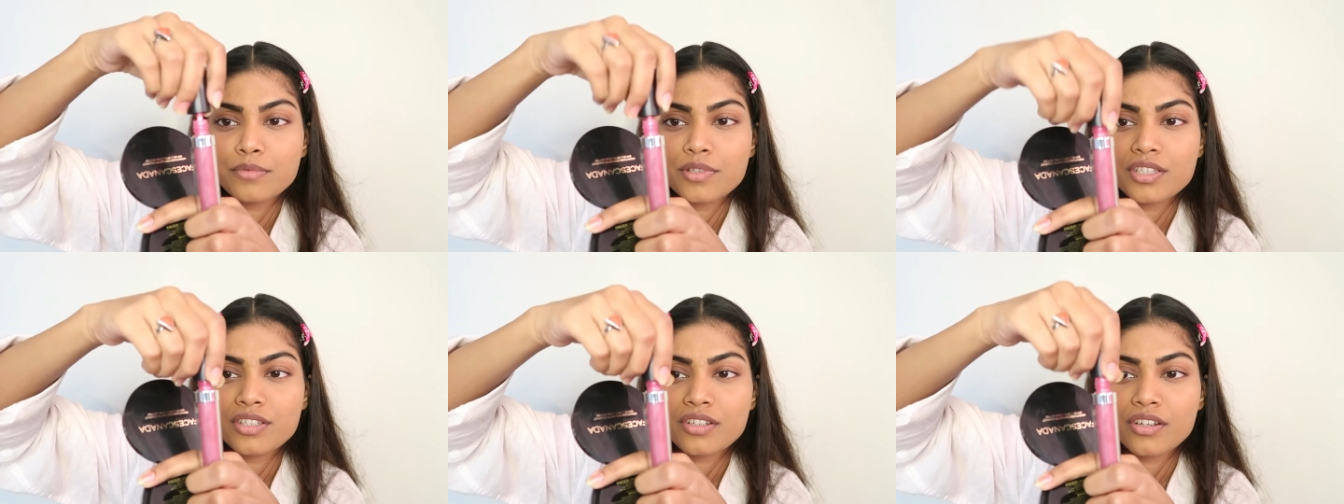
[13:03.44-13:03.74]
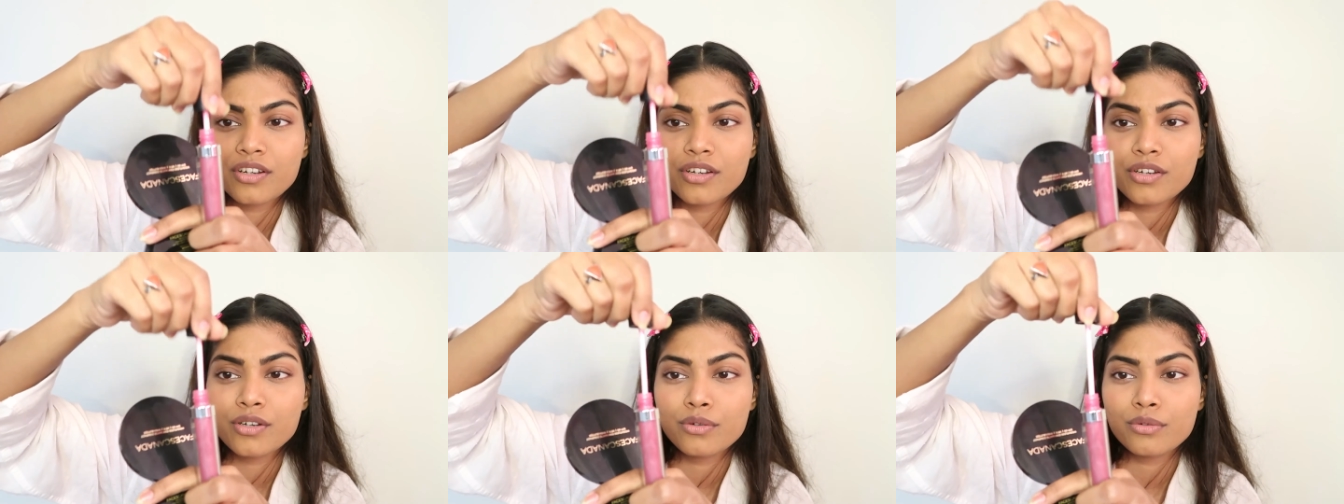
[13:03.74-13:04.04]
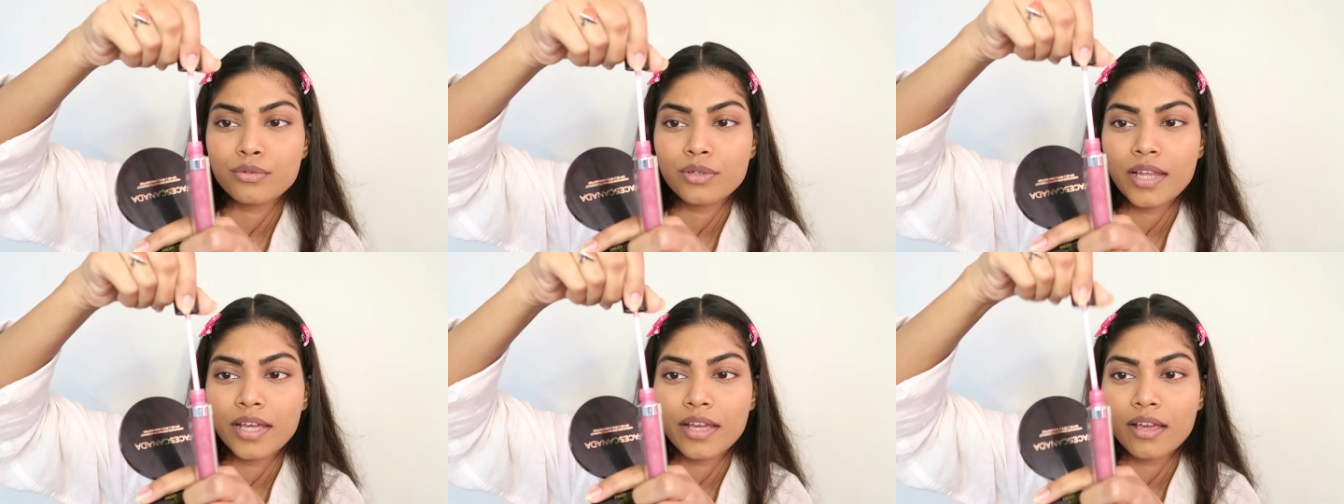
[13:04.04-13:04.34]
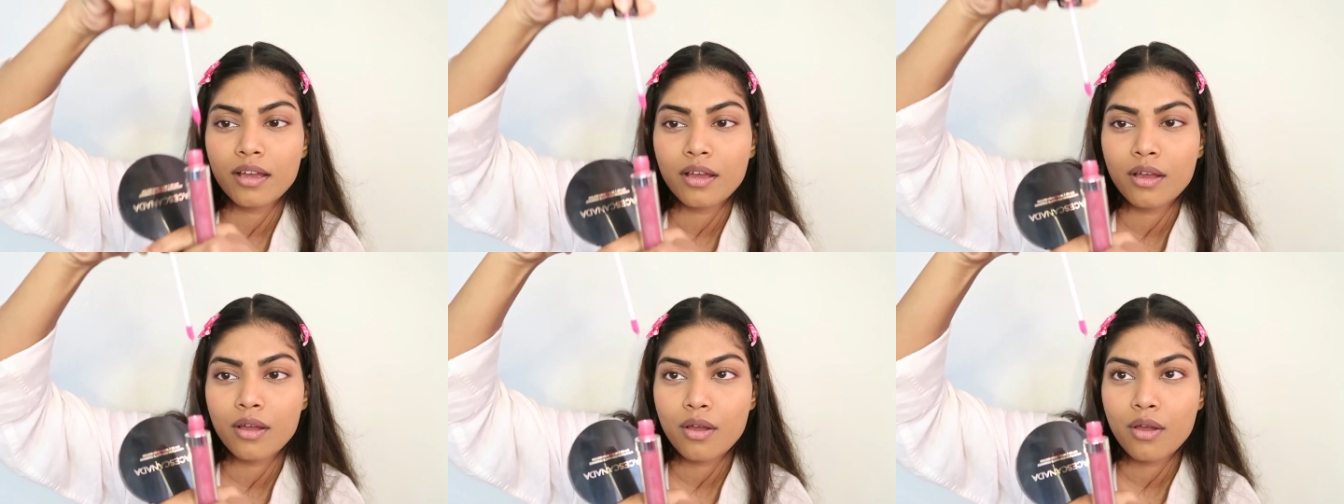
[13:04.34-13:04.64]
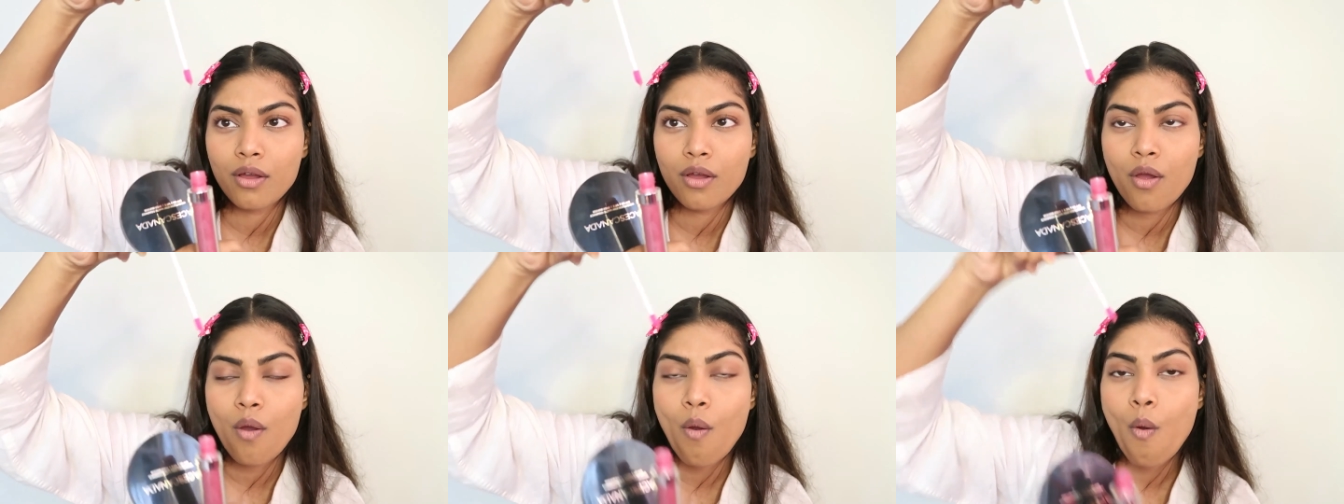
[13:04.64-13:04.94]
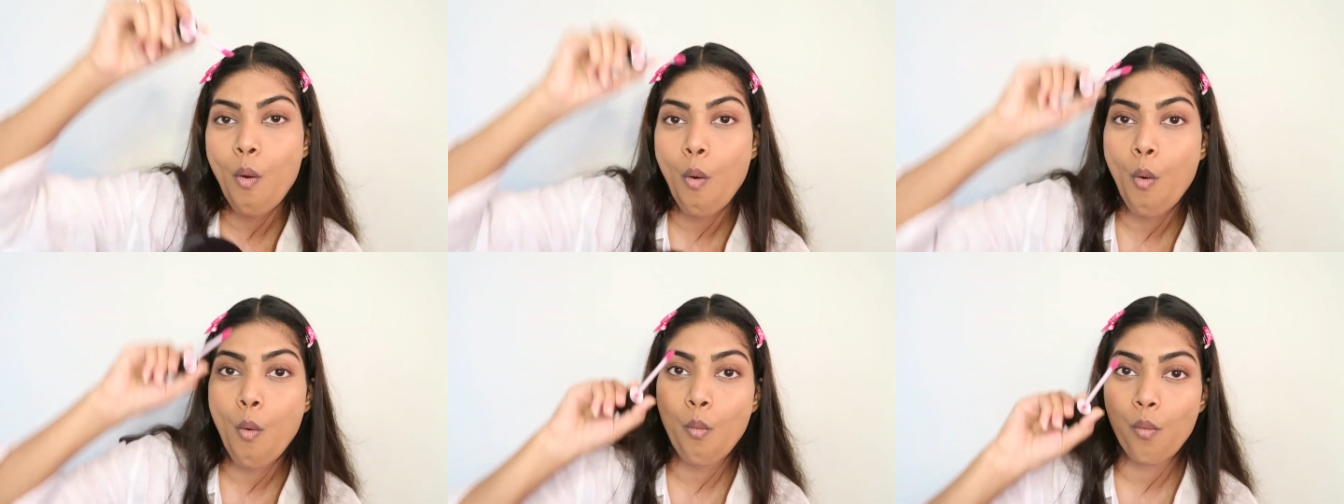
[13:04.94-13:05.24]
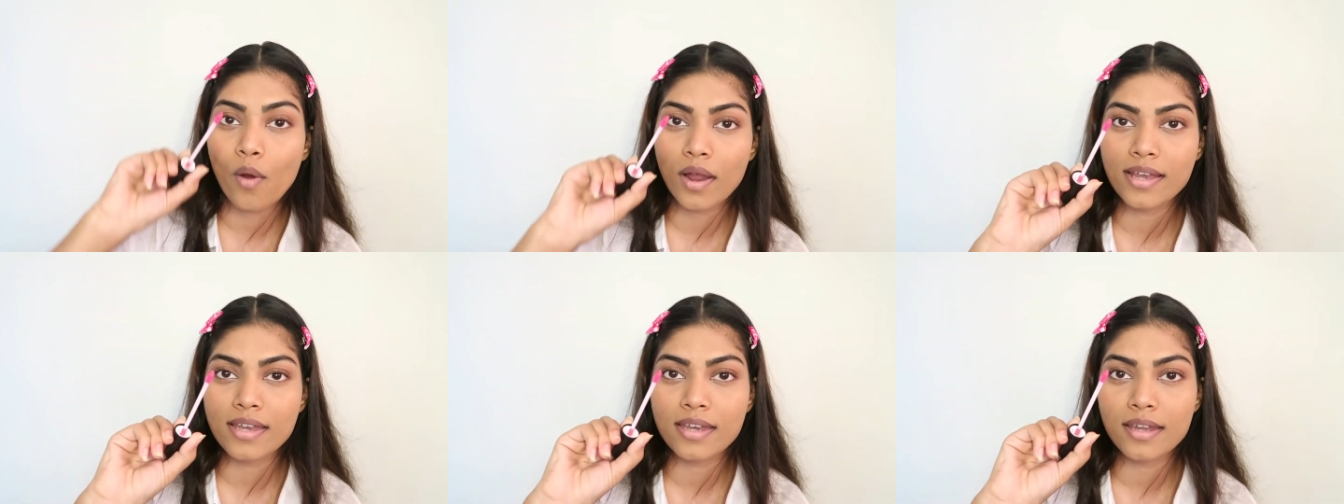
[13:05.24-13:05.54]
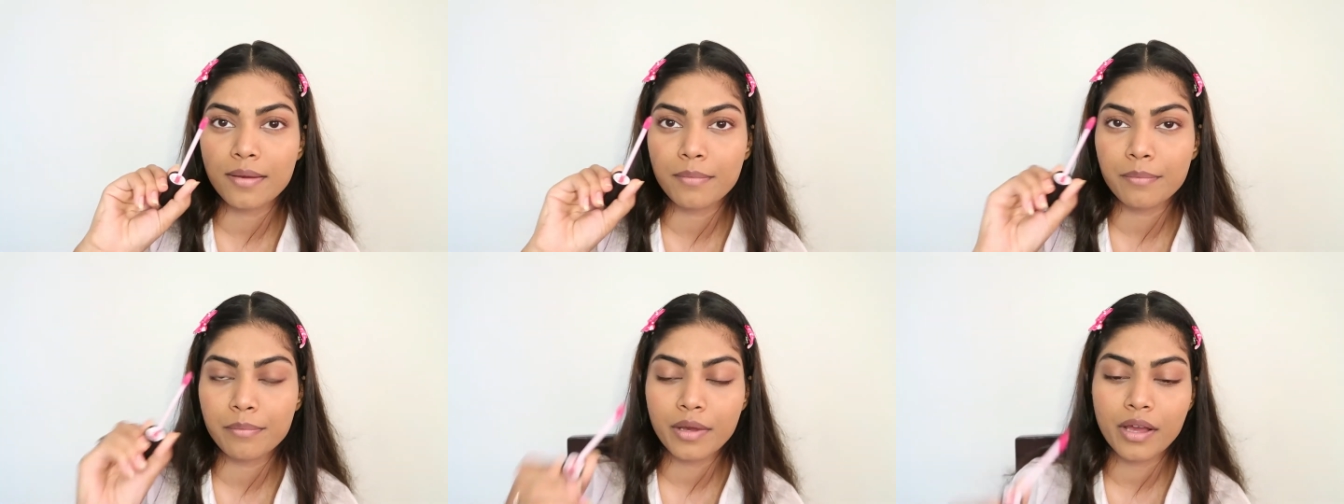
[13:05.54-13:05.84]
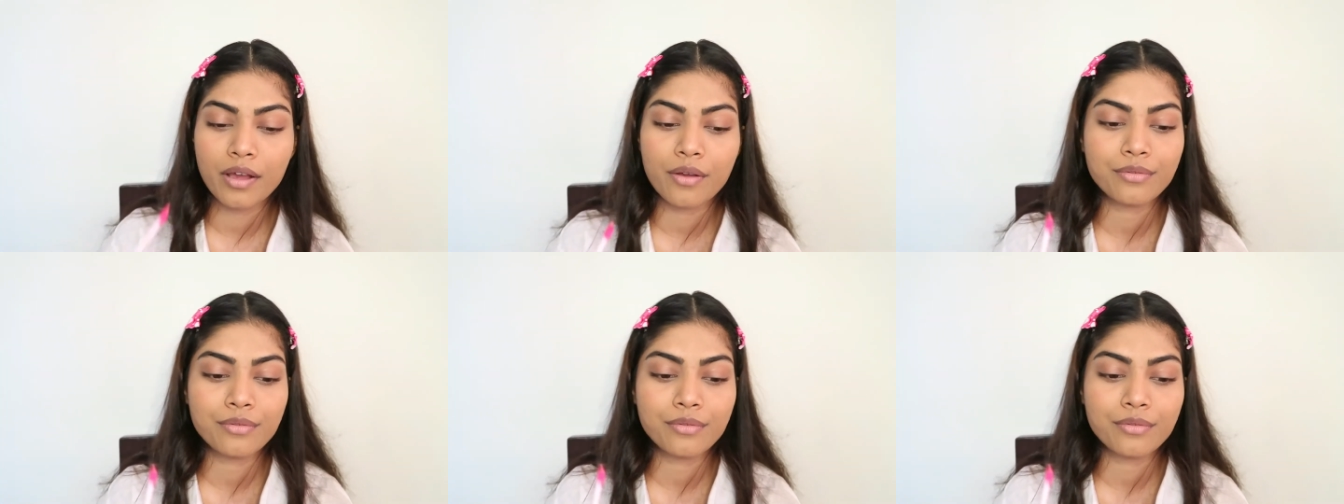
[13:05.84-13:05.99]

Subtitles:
I'm just gonna do like one dip.